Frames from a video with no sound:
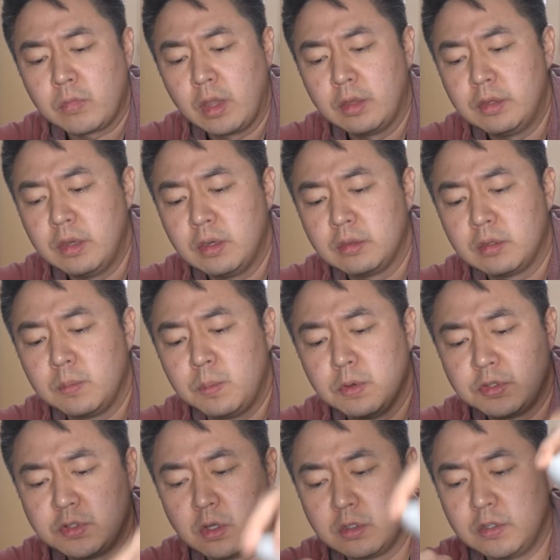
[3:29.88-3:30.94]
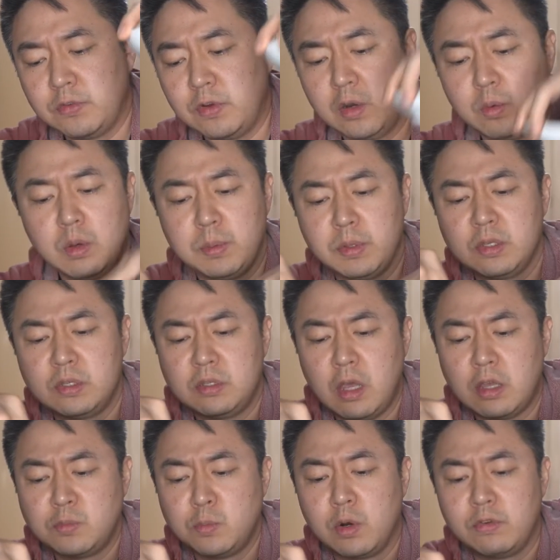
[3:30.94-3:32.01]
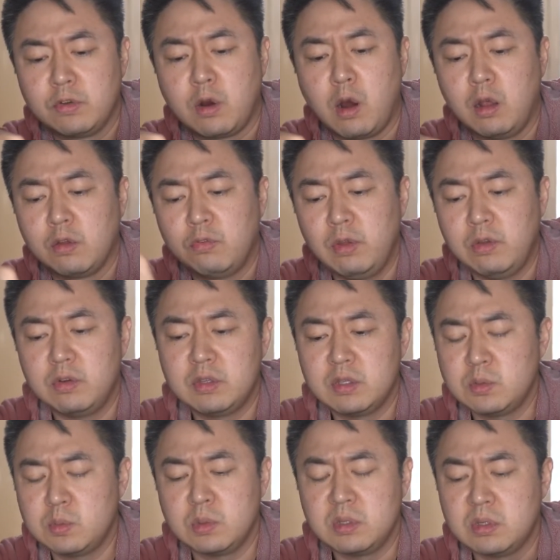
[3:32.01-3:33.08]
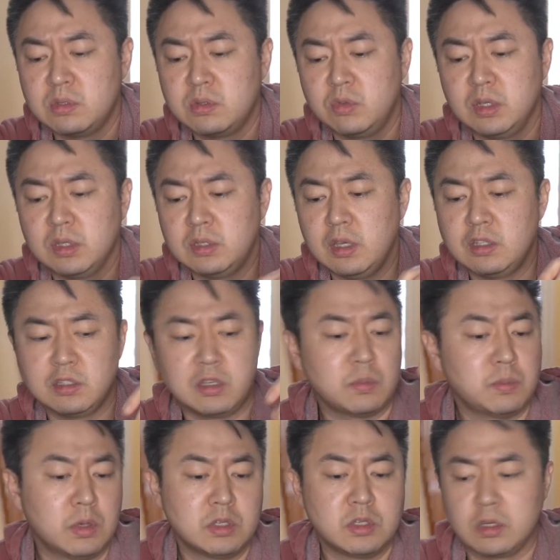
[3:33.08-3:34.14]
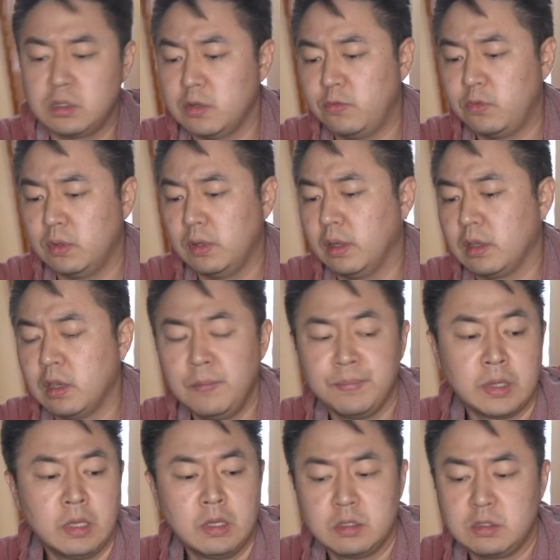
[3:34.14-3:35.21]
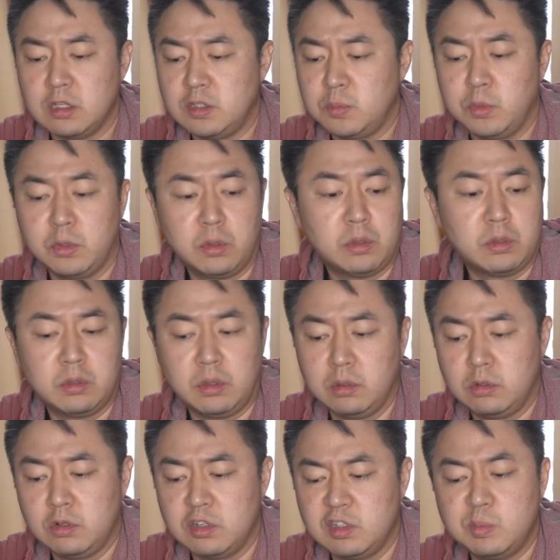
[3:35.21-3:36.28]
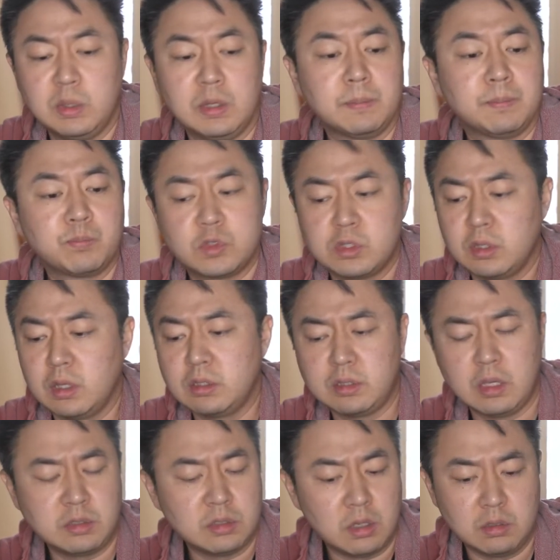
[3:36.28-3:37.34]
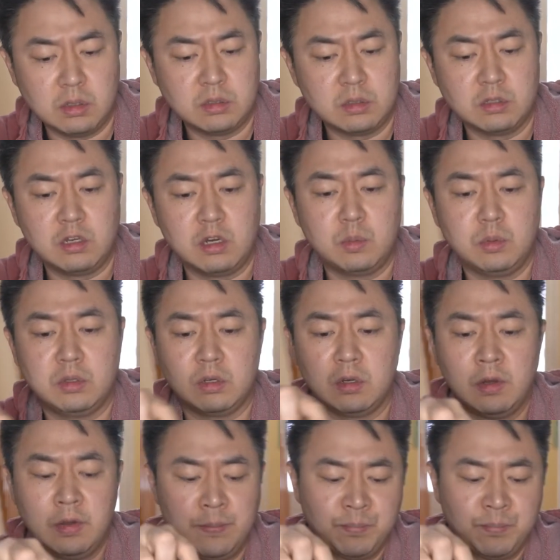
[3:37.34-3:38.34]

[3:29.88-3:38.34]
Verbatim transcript: I think they're both salted very well, but this has more of a garlic flavor. This one doesn't really taste like much except for like sesame oil and crispy. So that's that's not it's not terrible either.